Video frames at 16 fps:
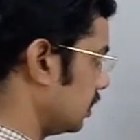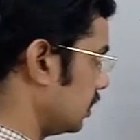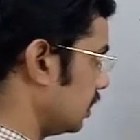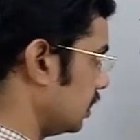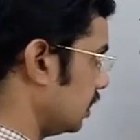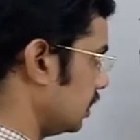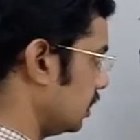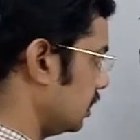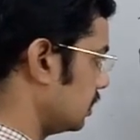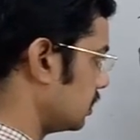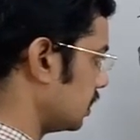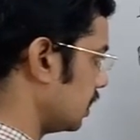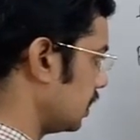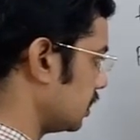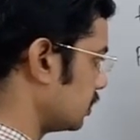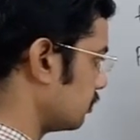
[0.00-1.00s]
T is
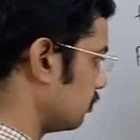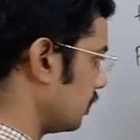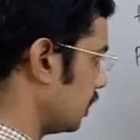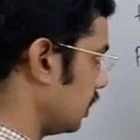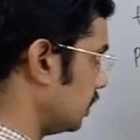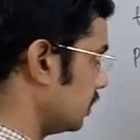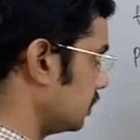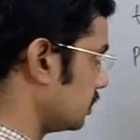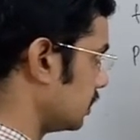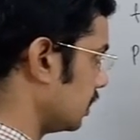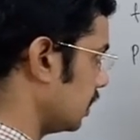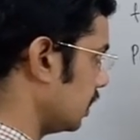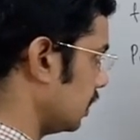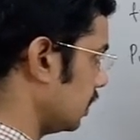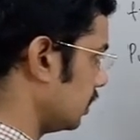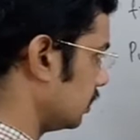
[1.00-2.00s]
s minus
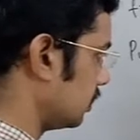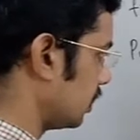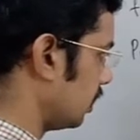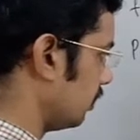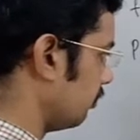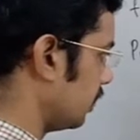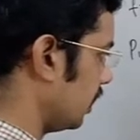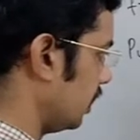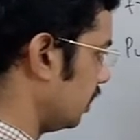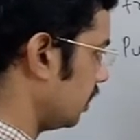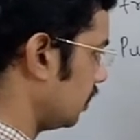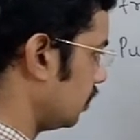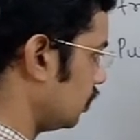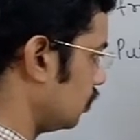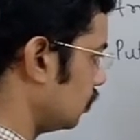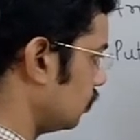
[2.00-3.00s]
3 by
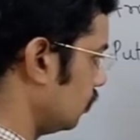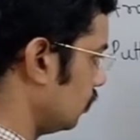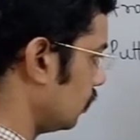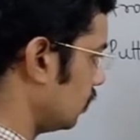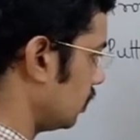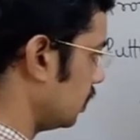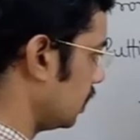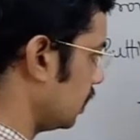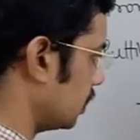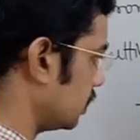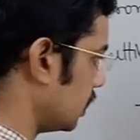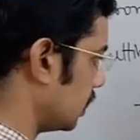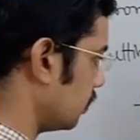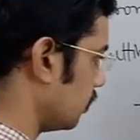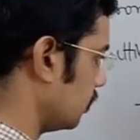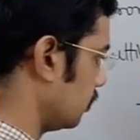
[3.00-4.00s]
2, and that is
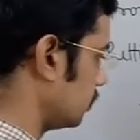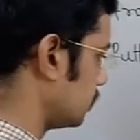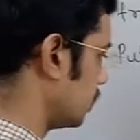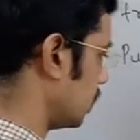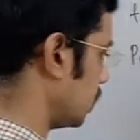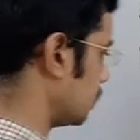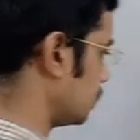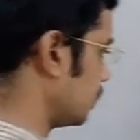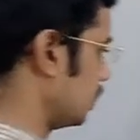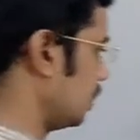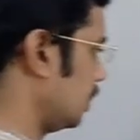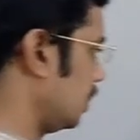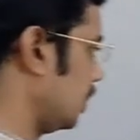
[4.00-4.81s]
equal to 6.